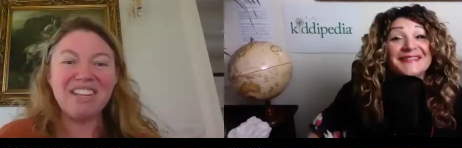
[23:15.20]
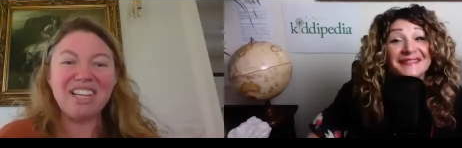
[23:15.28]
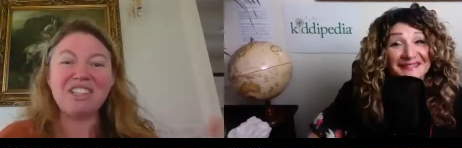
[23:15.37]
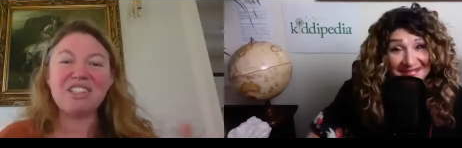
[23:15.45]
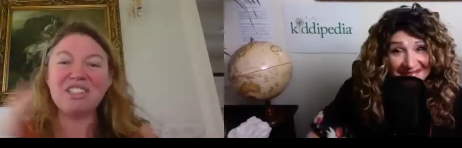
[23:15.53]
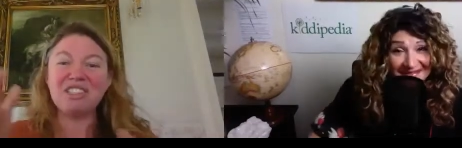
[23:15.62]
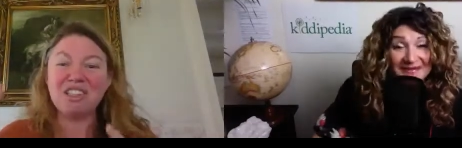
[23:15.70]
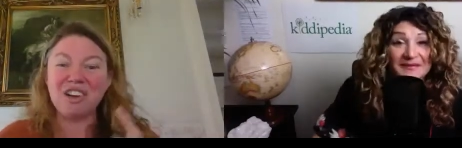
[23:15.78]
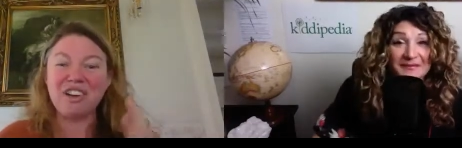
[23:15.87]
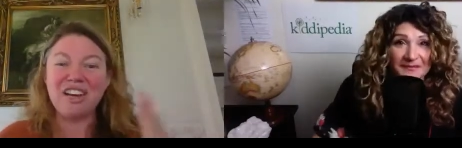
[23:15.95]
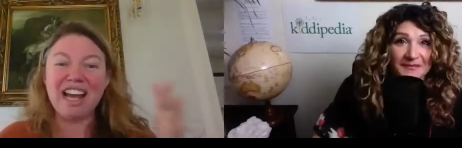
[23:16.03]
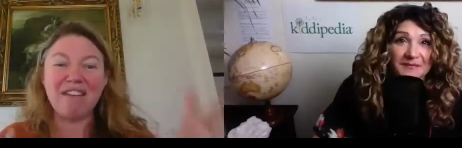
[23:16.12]
Speaker 1: because you
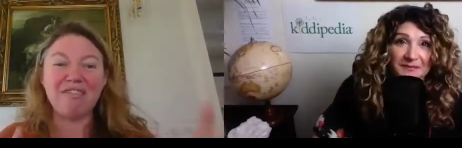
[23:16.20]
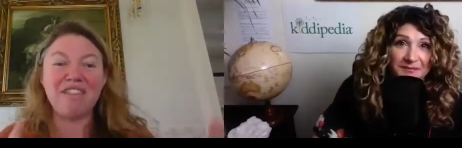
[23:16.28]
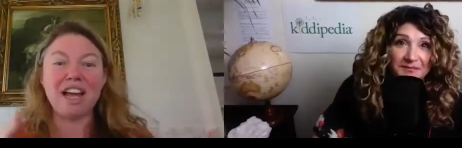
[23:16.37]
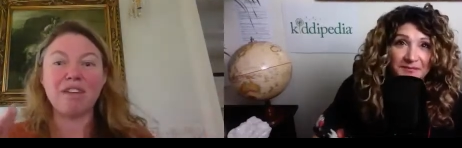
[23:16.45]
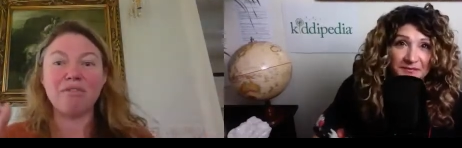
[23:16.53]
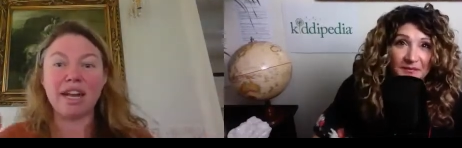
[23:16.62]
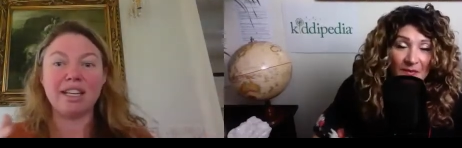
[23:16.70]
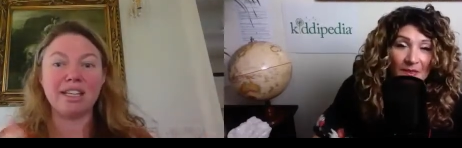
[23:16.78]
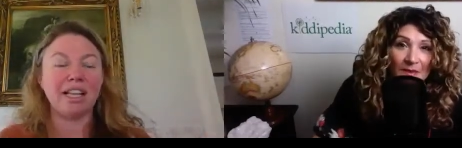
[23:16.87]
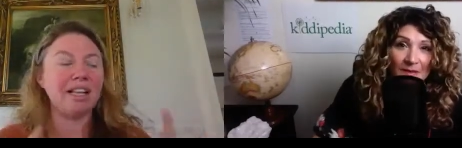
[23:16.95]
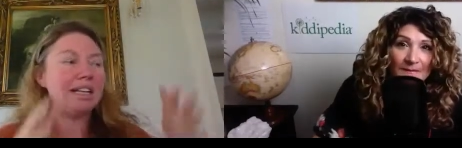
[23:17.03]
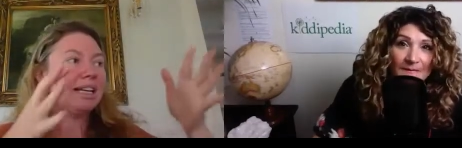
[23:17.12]
don't have that
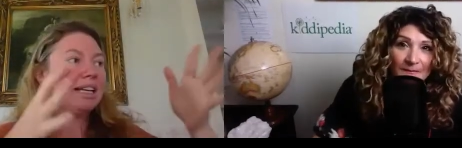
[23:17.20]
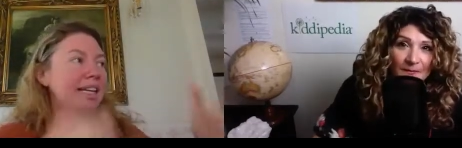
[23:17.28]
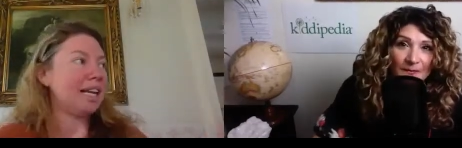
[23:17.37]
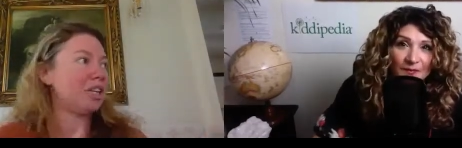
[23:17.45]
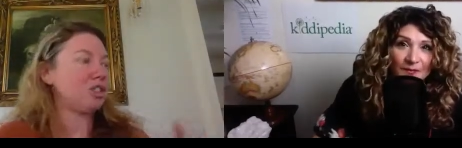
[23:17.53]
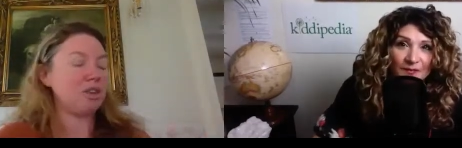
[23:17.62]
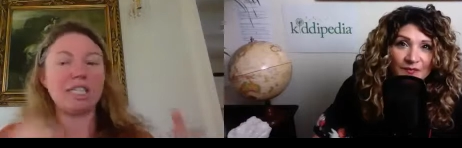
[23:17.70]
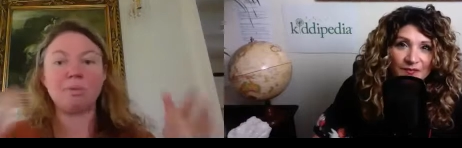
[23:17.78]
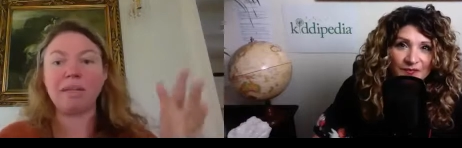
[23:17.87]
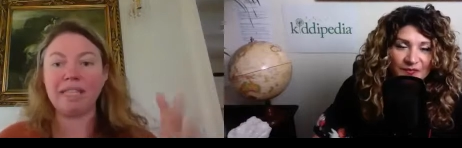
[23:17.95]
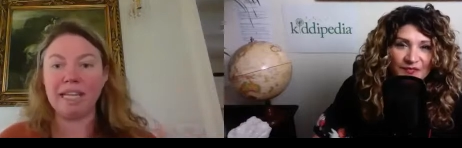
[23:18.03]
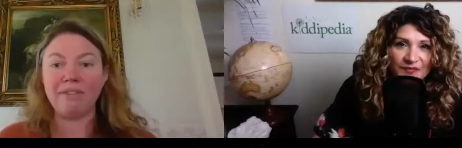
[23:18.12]
regular get dressed,
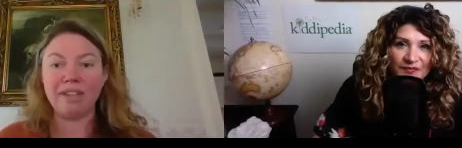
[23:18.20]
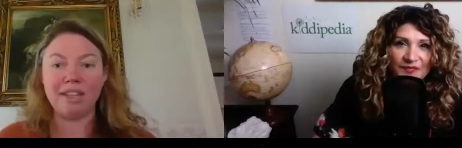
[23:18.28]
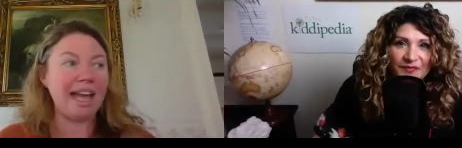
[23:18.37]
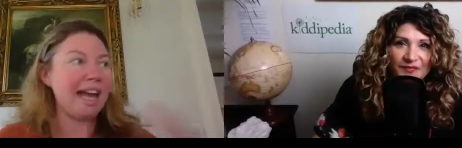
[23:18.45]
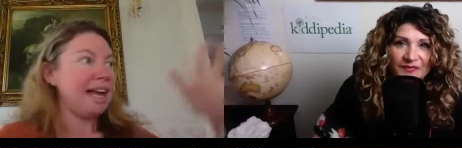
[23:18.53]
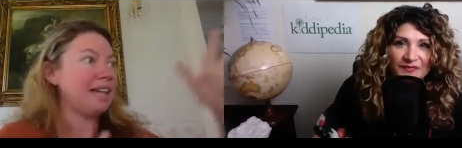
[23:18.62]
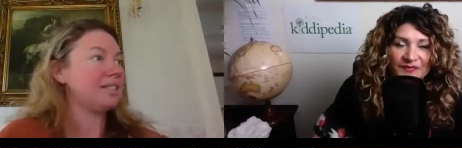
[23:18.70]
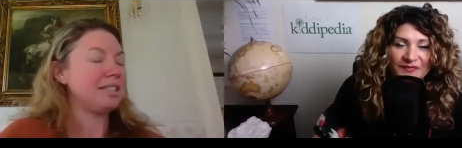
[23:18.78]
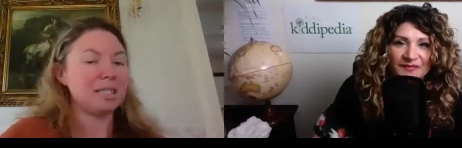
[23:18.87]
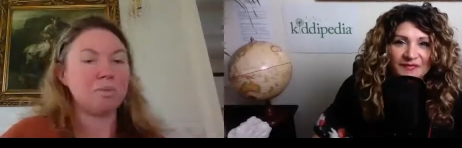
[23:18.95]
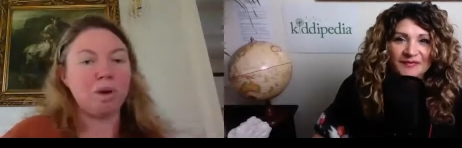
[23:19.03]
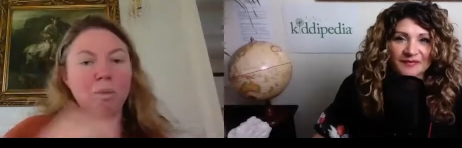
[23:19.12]
we're leaving the house, this
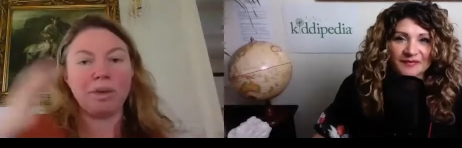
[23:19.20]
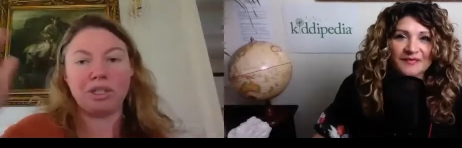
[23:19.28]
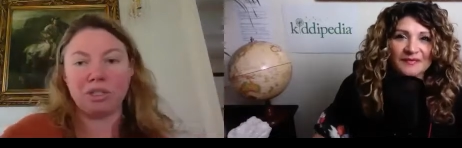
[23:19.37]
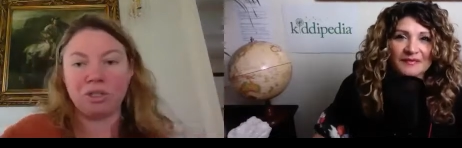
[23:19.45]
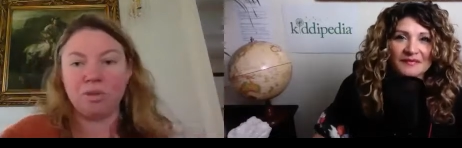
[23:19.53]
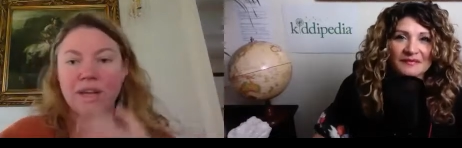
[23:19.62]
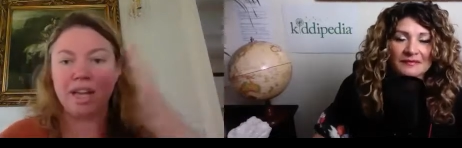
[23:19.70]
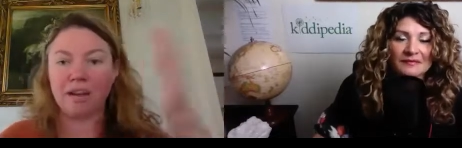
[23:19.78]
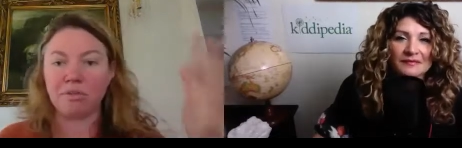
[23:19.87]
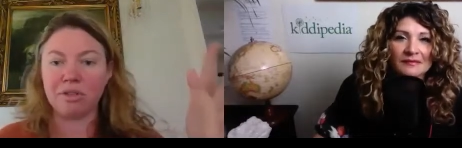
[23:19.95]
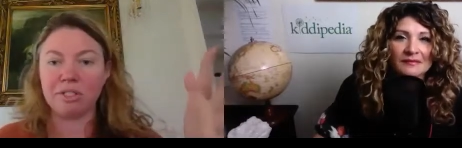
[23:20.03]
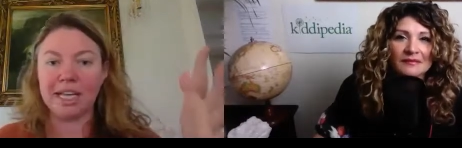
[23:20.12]
is what we do, and that
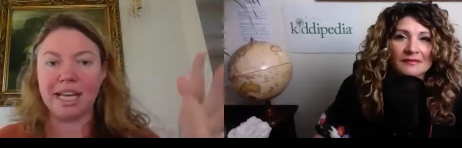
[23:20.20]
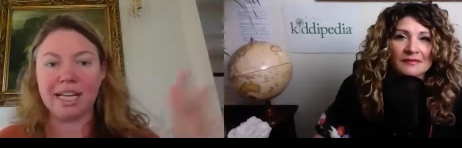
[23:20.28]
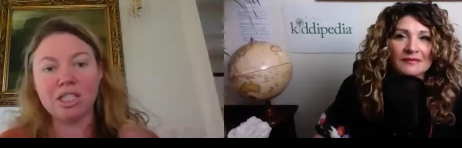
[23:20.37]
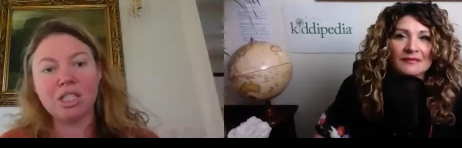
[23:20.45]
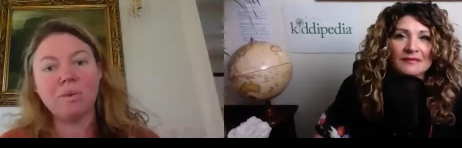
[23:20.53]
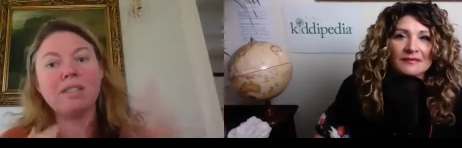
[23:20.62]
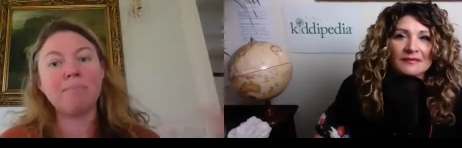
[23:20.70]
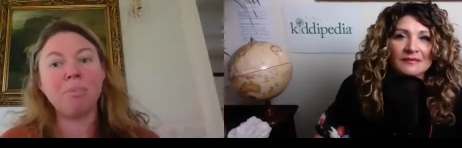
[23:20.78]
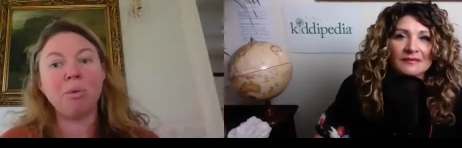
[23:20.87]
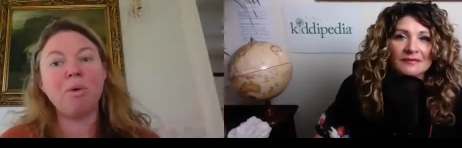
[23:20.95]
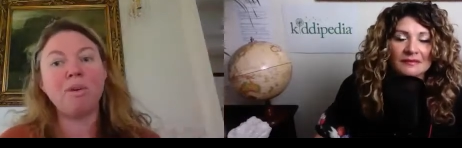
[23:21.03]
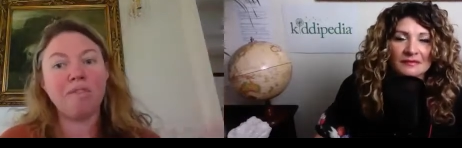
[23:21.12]
routine. So it's
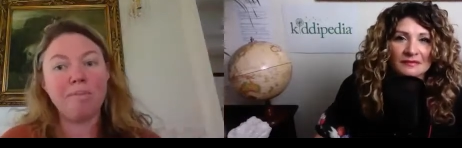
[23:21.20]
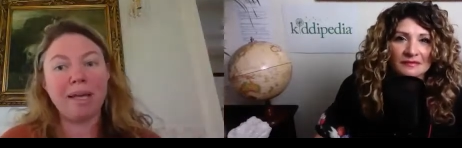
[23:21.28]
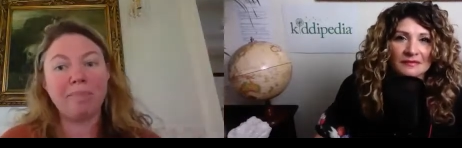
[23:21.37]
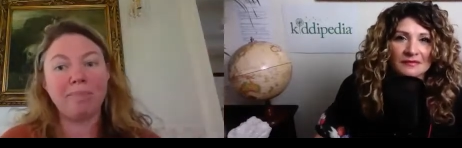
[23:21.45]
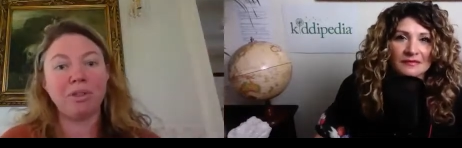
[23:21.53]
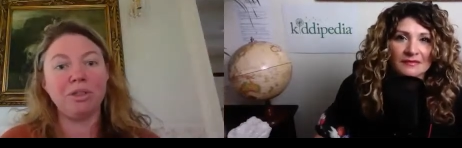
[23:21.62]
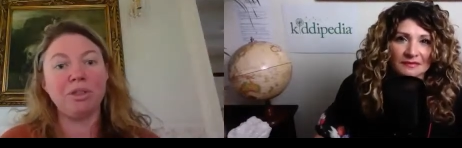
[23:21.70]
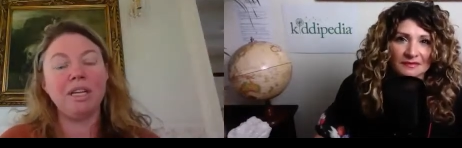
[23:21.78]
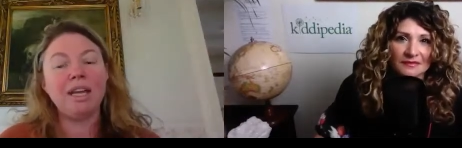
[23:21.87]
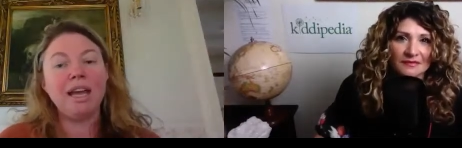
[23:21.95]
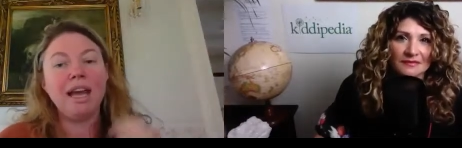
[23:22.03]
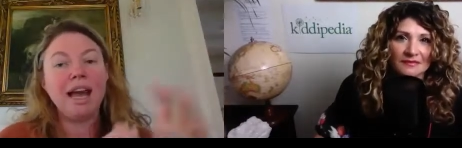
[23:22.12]
important for people who
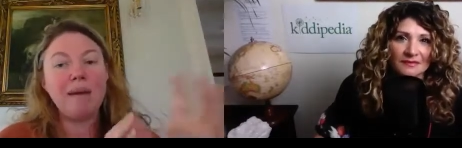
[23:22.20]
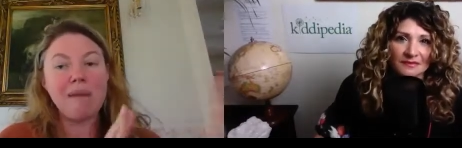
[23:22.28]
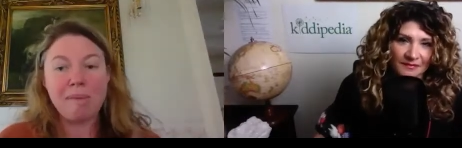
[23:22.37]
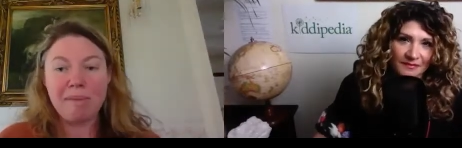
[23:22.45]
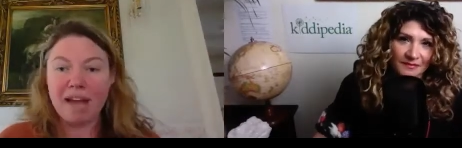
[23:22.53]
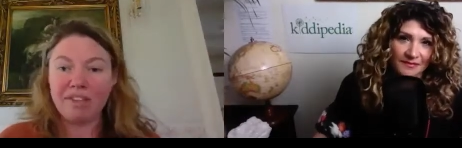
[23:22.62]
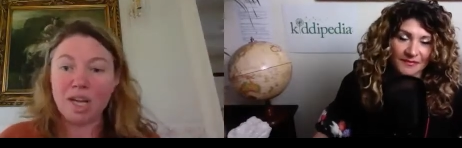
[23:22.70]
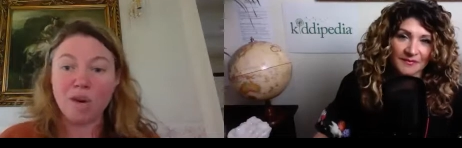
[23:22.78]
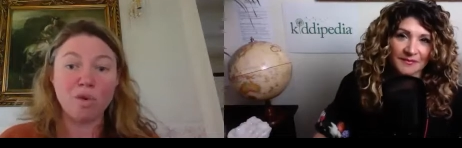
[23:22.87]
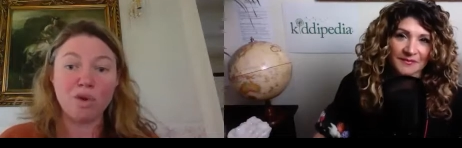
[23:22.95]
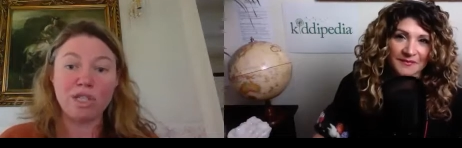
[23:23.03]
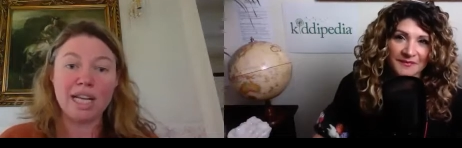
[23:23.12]
maybe having their
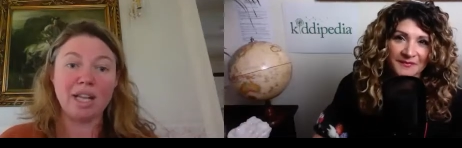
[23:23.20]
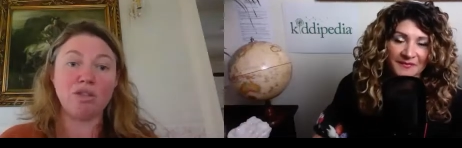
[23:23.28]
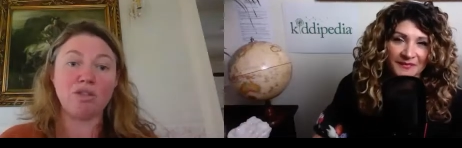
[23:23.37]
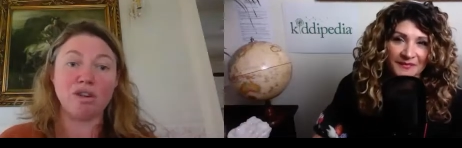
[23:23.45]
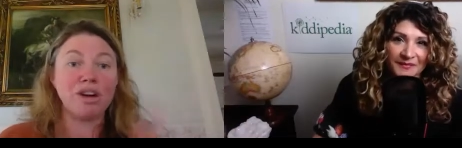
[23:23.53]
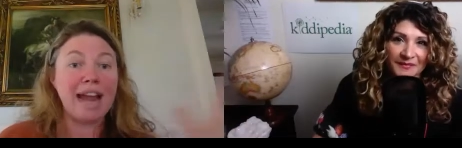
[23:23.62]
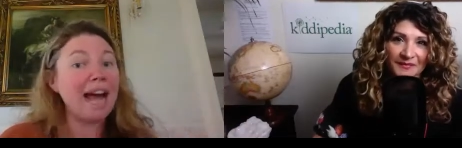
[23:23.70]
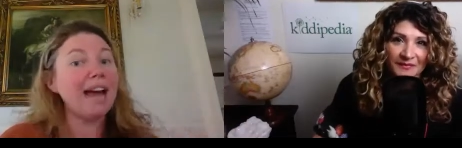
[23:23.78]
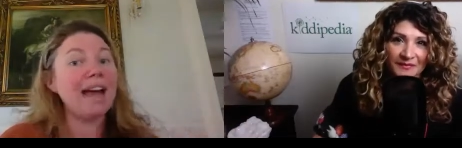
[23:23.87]
routine thrown out